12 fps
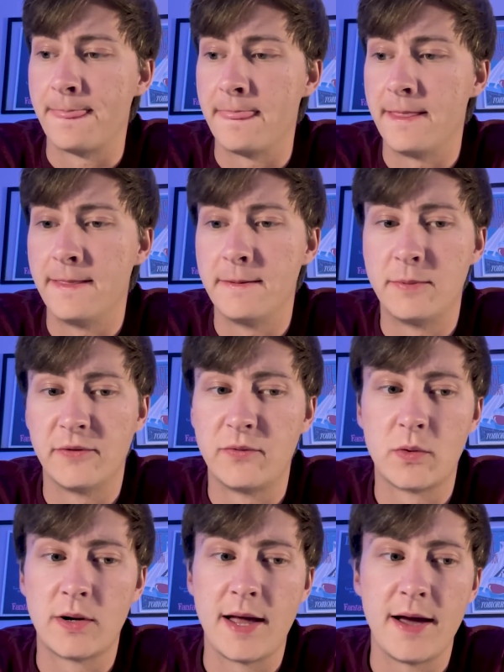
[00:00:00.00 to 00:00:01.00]
The
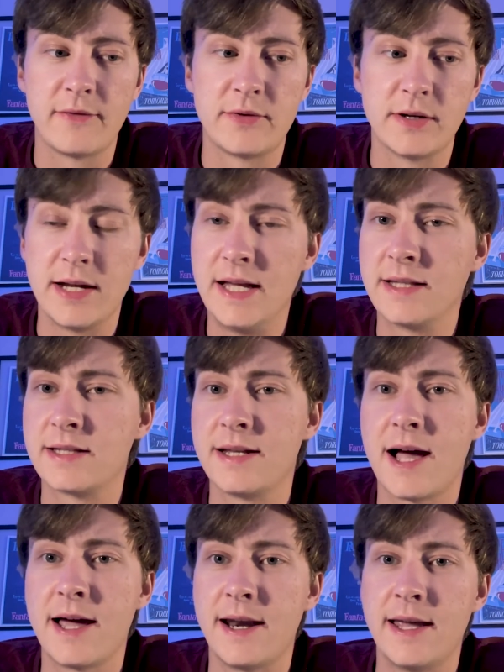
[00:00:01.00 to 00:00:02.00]
before and after, it's
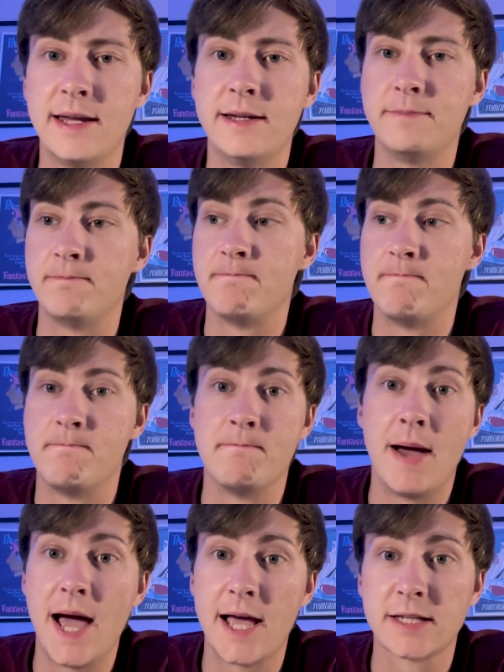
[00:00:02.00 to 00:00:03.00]
not a
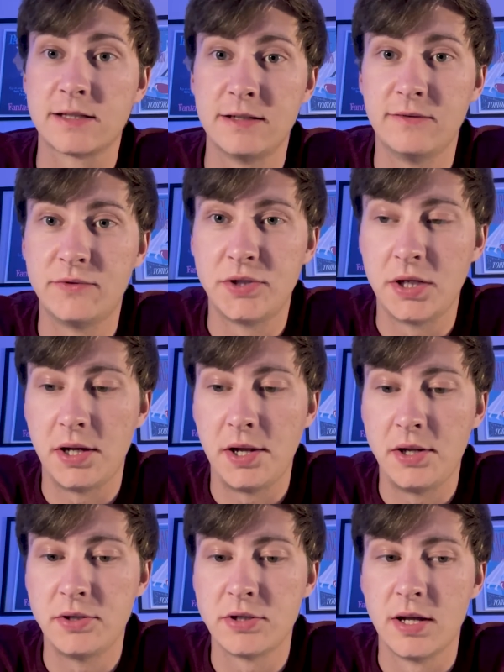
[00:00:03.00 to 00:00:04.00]
massive
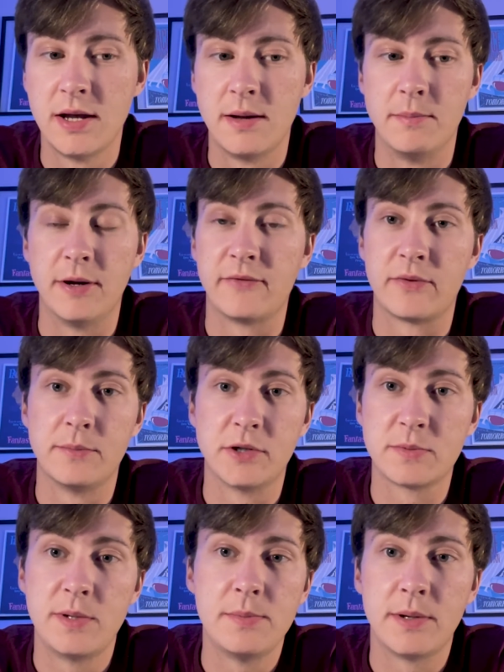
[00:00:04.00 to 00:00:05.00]
change, but for
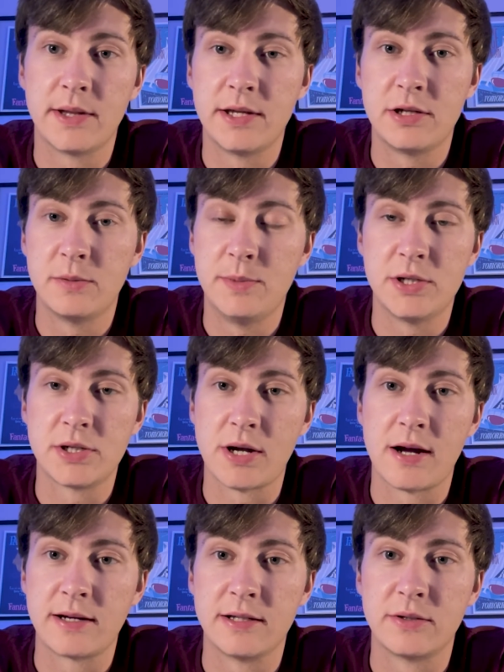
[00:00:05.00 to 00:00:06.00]
most people, I think you'll be
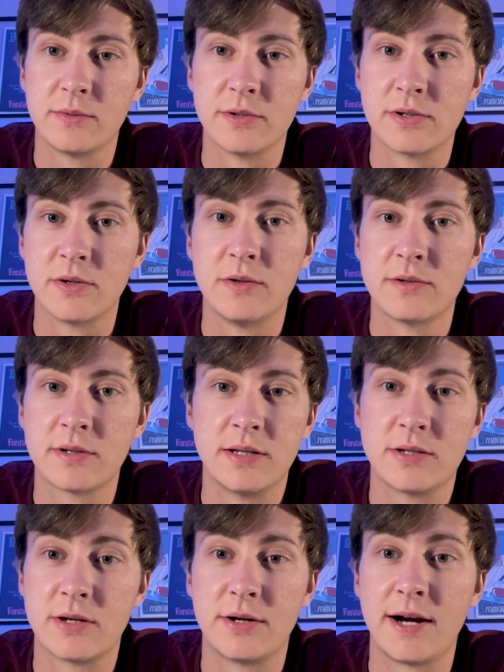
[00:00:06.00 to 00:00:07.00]
shocked at the results
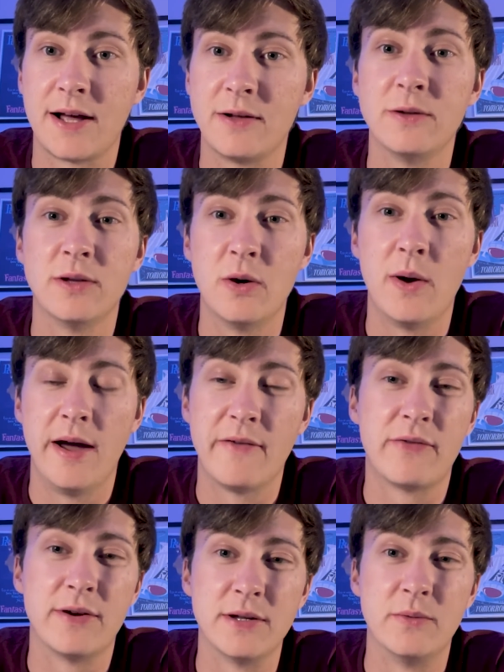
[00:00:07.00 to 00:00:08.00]
considering how low
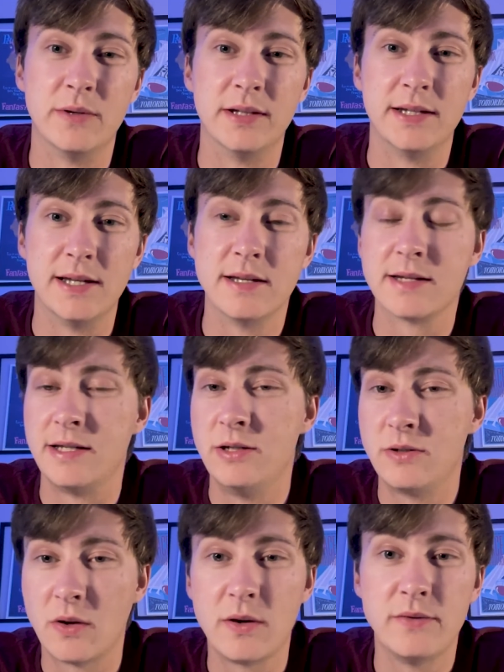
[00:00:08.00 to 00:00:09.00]
effort it really is, and you
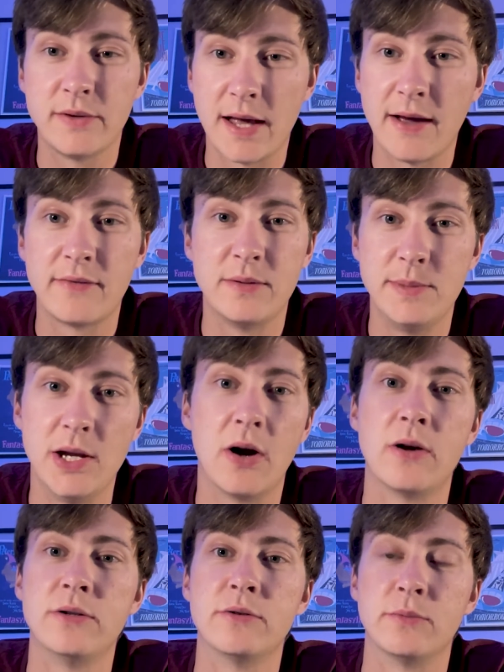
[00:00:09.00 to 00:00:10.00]
don't even have to be
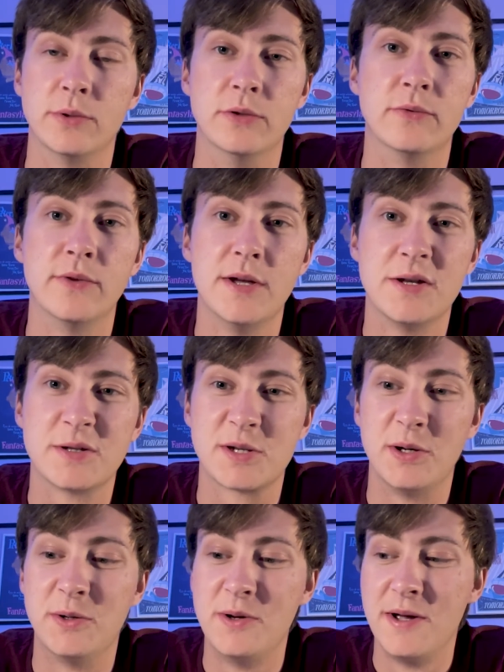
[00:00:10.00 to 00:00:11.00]
on your roof.
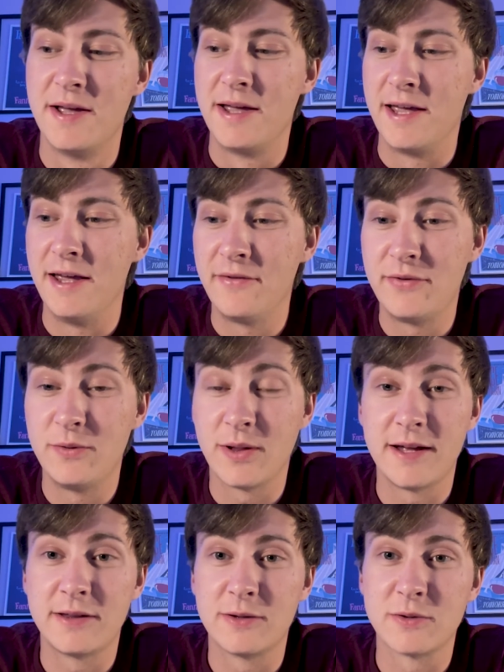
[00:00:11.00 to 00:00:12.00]
So if you
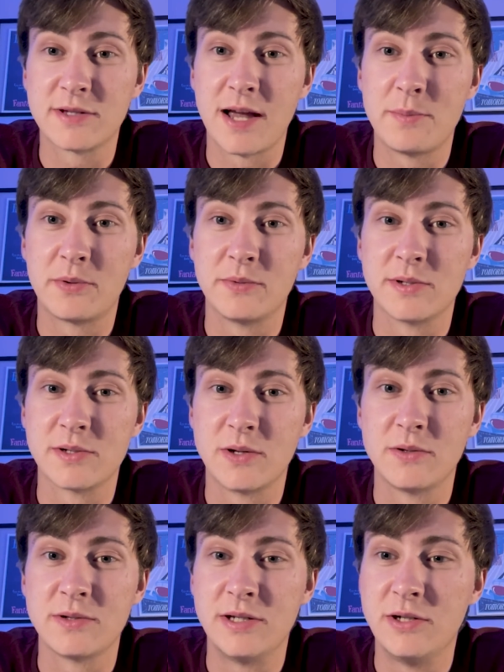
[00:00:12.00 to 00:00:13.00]
like those type of
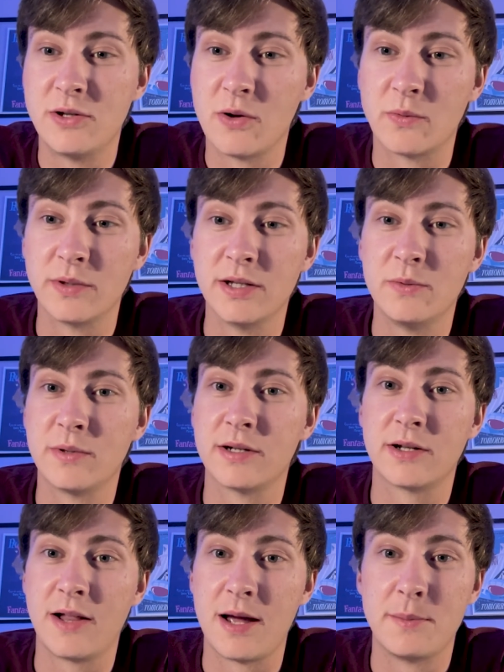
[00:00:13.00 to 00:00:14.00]
results and you don't really want to
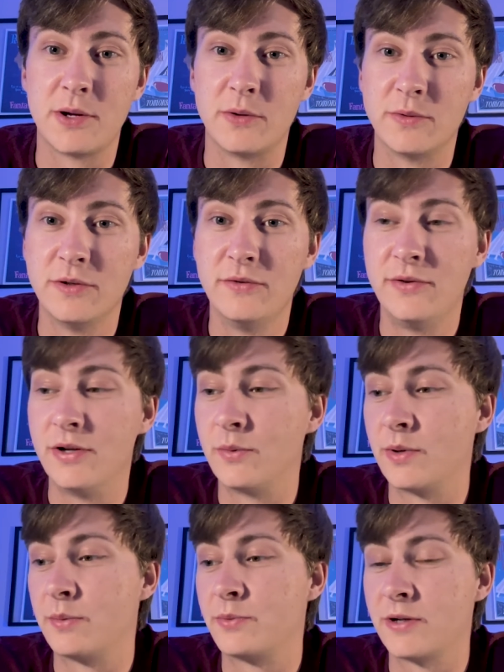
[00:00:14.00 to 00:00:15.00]
climb on a roof, you don't
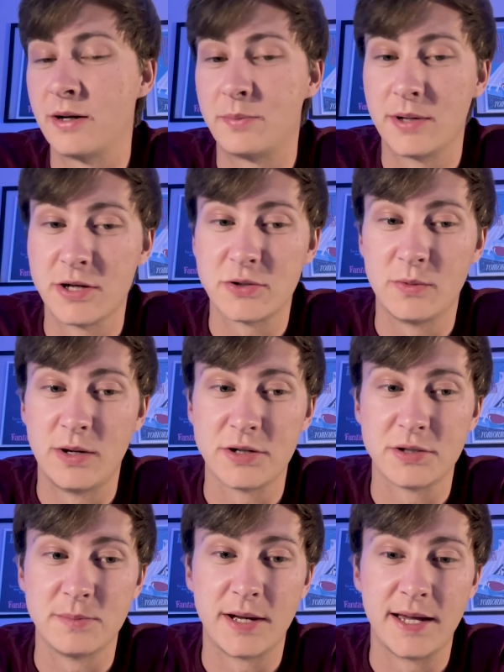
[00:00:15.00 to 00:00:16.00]
want to try to pressure
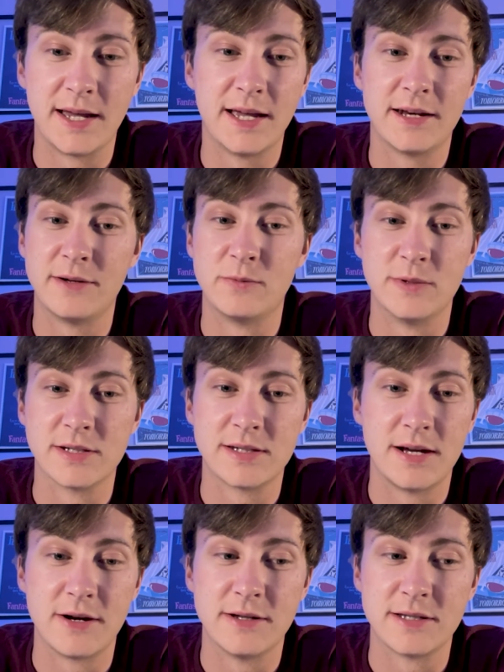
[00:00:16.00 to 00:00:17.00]
wash it by hand and risk
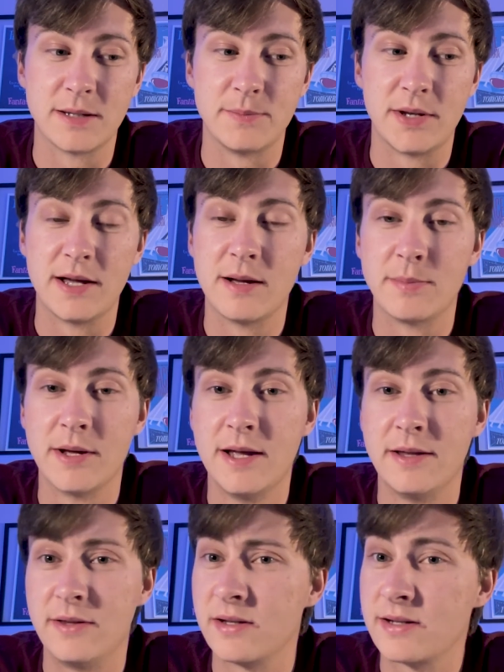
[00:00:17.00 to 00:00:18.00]
tearing something up,
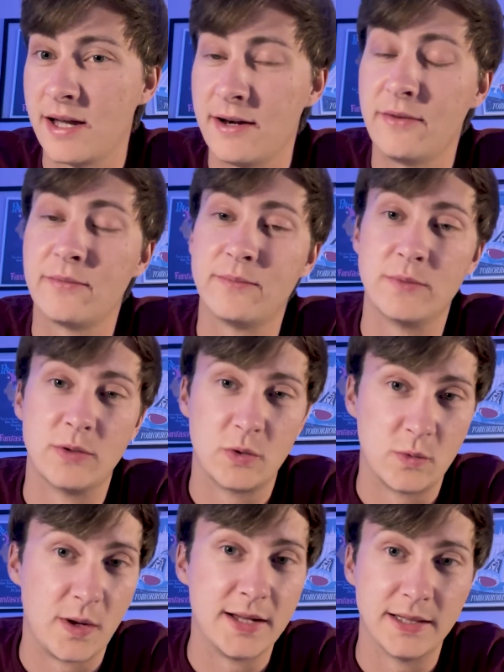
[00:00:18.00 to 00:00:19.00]
this kind of
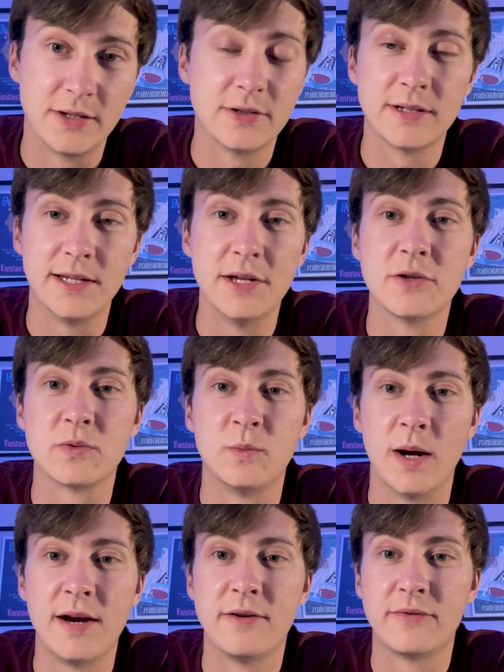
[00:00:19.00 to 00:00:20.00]
quite literally is
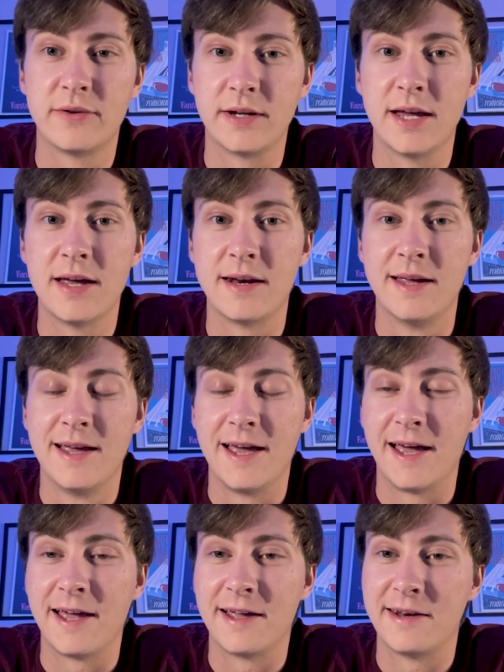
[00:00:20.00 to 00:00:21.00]
wet and forget,
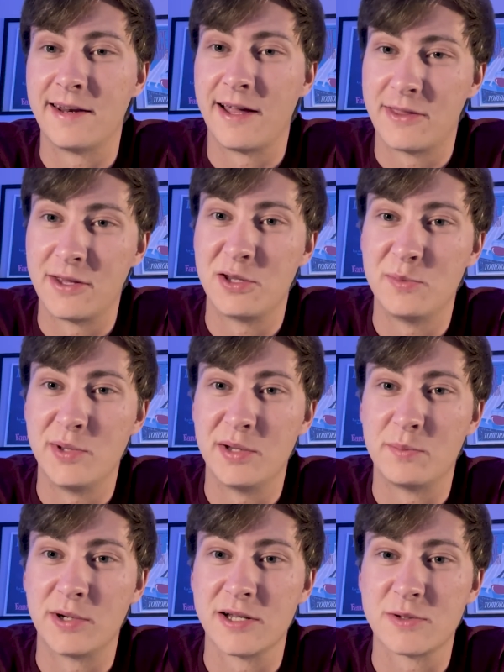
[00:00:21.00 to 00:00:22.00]
and I think you'll be
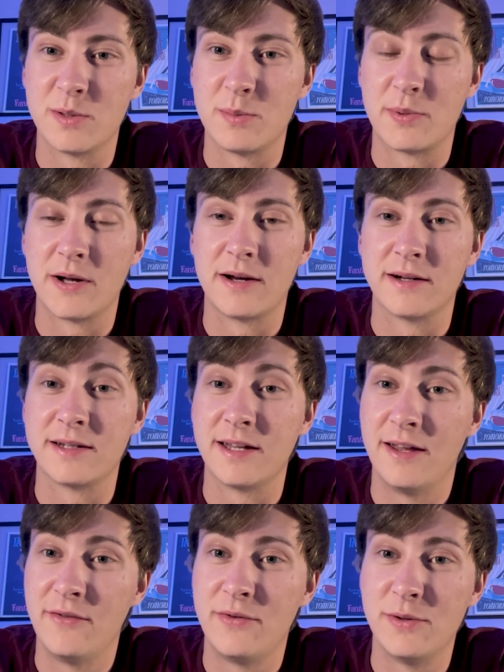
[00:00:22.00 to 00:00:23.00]
impressed with the product
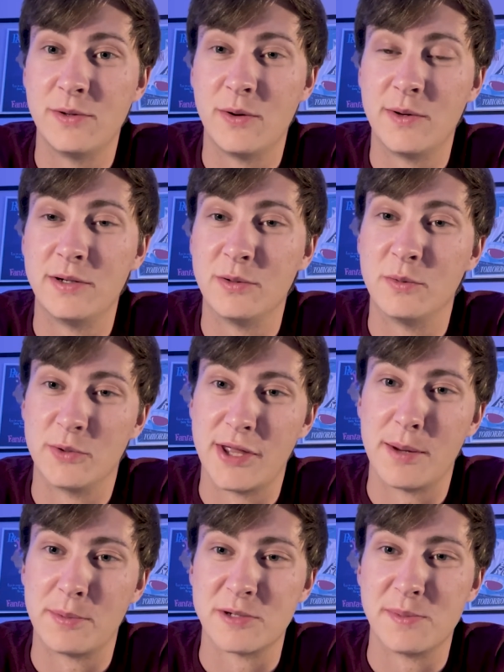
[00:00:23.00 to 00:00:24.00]
if you go into it with
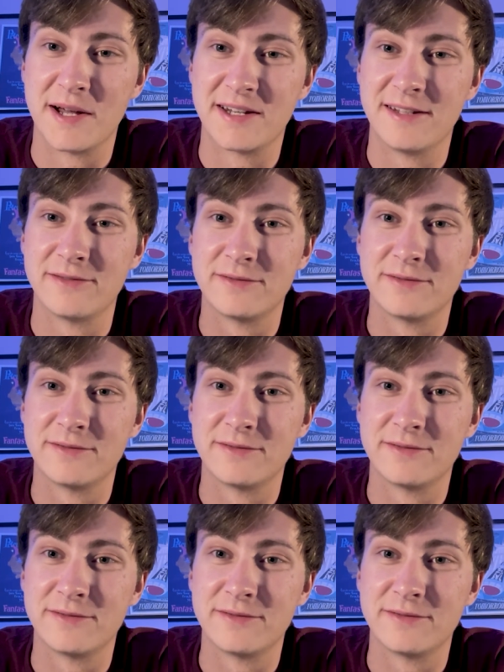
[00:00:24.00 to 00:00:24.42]
that perspective.